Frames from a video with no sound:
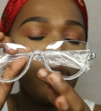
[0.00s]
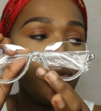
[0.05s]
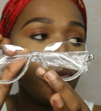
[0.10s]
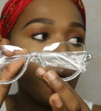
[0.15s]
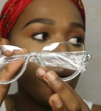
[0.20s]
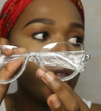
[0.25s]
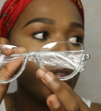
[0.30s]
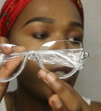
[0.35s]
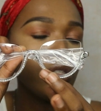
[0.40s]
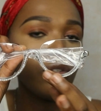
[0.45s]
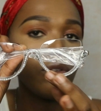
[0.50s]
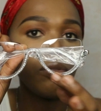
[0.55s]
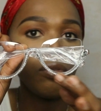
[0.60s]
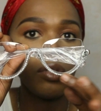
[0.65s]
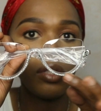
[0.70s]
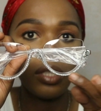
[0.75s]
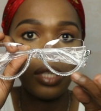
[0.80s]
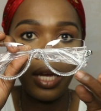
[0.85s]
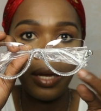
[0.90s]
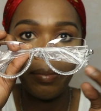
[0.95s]
the
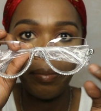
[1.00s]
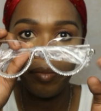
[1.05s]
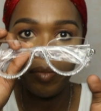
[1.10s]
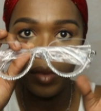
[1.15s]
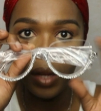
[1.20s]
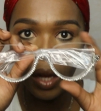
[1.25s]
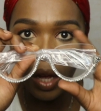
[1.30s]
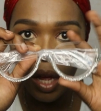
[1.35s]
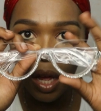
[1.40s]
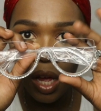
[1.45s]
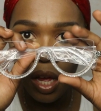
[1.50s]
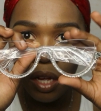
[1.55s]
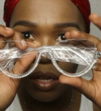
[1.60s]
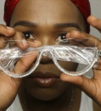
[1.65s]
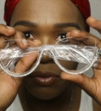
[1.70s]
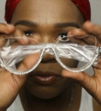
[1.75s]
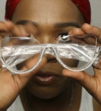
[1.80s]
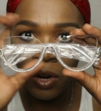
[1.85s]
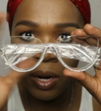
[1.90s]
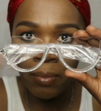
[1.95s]
rhinestones
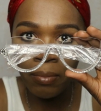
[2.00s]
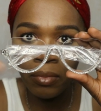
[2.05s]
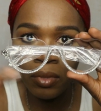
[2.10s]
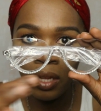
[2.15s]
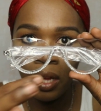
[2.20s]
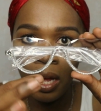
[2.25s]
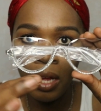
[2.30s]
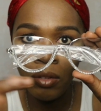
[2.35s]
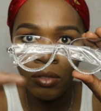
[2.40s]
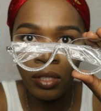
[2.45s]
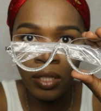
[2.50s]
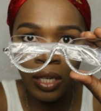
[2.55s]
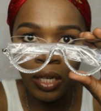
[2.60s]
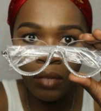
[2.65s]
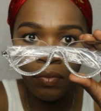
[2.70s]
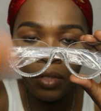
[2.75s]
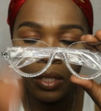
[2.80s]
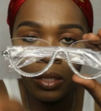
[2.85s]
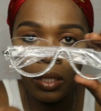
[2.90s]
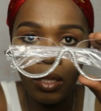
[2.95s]
from the
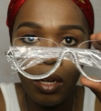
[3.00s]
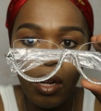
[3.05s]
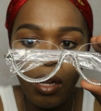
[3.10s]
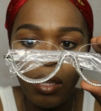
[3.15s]
outside of these